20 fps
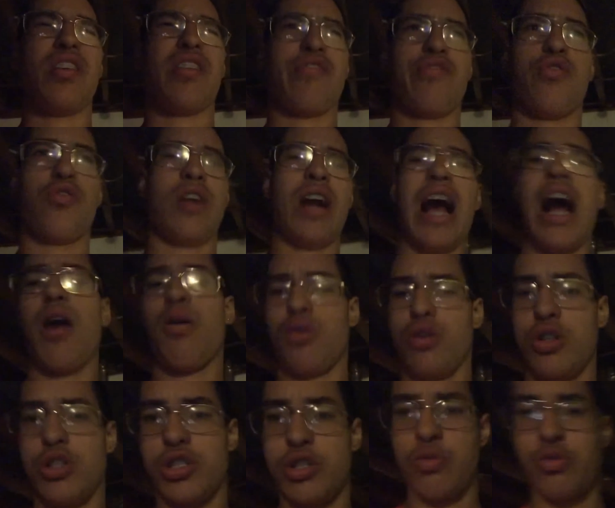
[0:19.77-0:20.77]
like, for
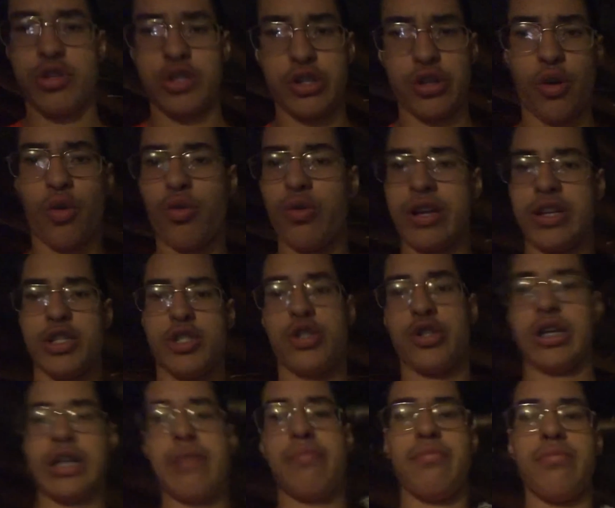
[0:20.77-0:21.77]
hours, there was no
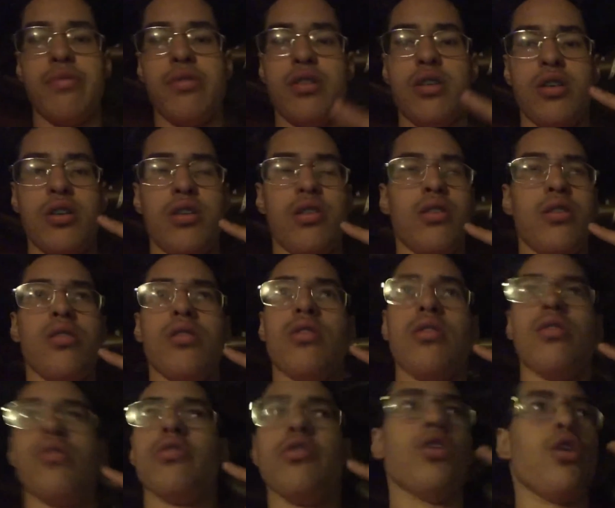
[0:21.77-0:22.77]
Instagram,
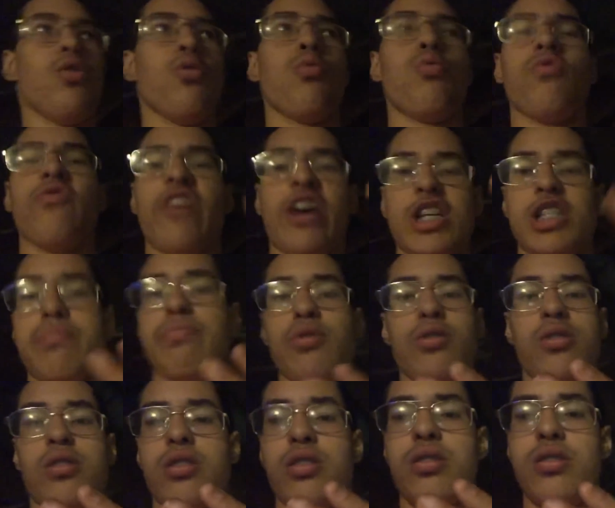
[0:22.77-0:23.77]
no
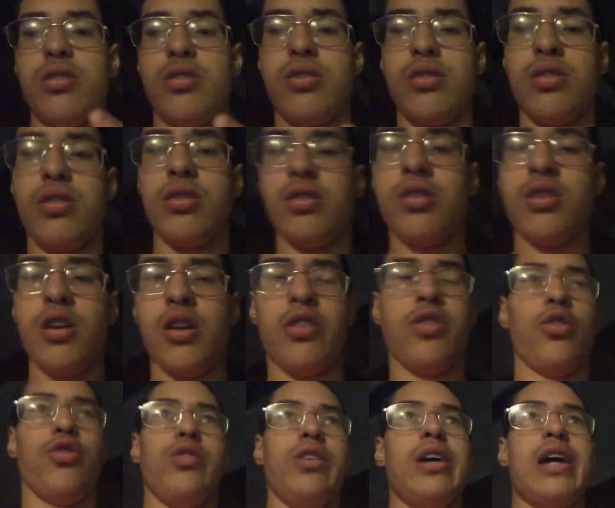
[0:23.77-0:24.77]
Facebook.
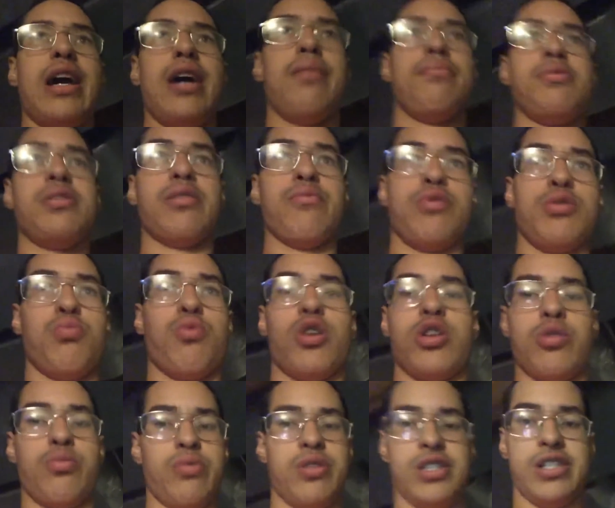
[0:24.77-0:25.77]
The only apps that was
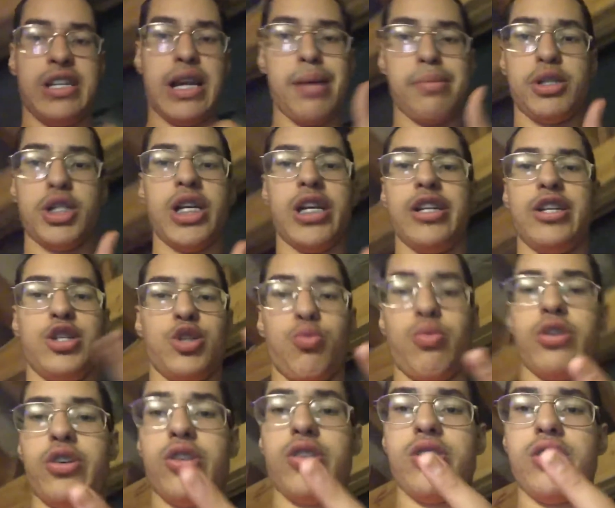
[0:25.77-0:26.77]
working was Snapchat and
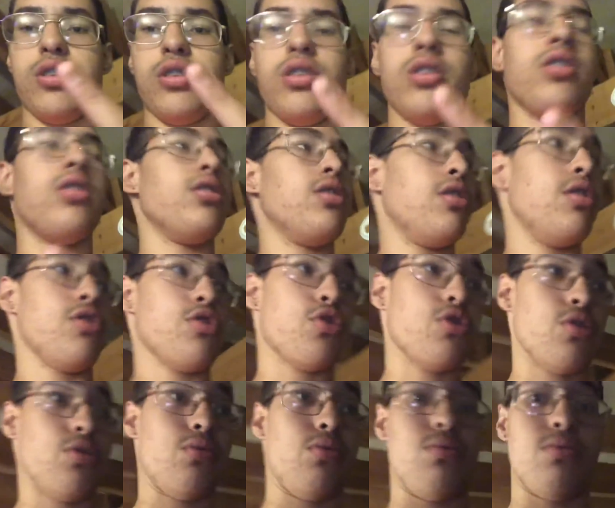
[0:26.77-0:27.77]
Twitter.
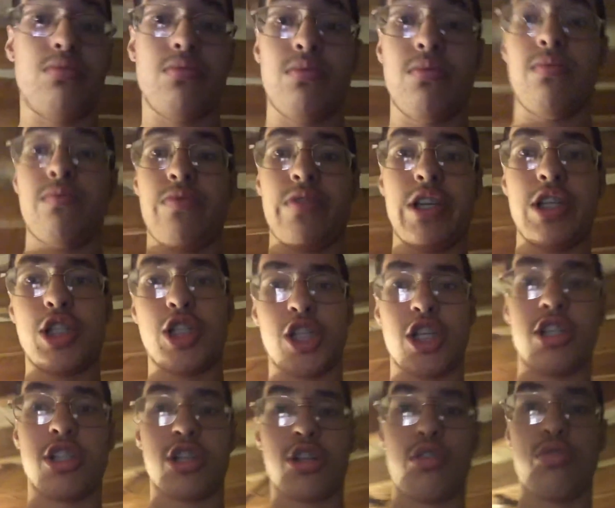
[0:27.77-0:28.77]
So this
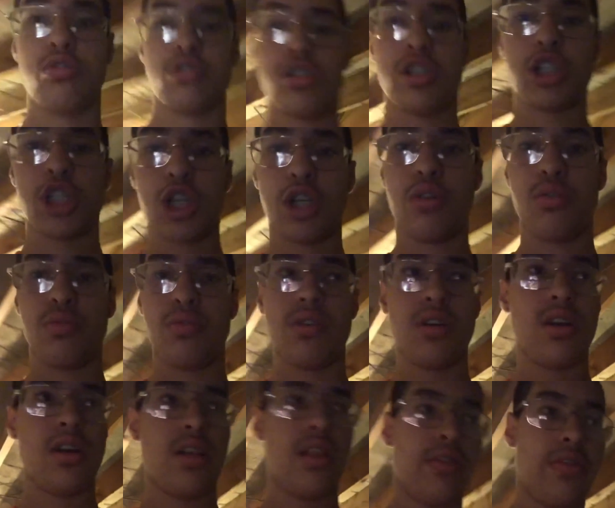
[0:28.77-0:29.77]
just goes to show
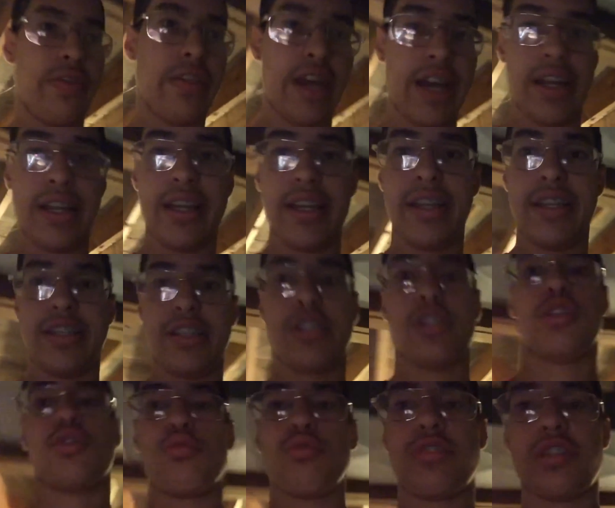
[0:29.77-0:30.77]
that it is
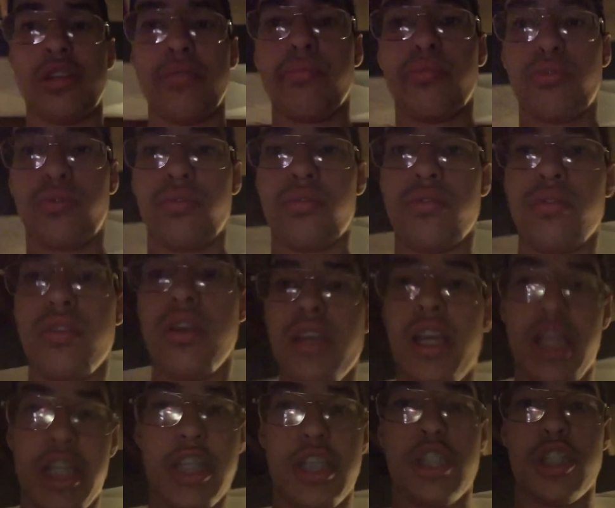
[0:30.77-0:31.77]
so simple
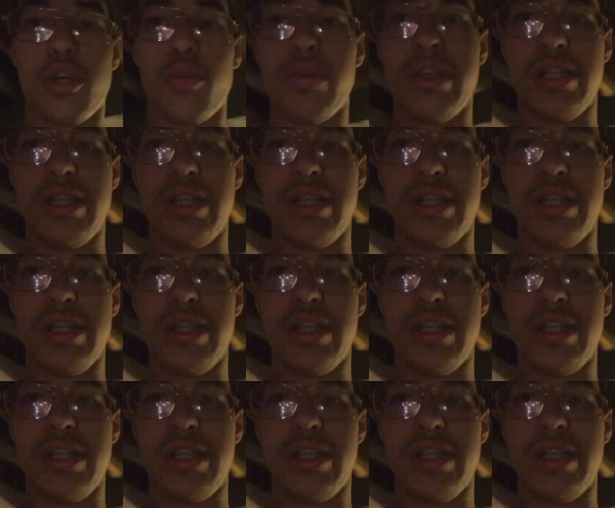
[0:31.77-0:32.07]
and so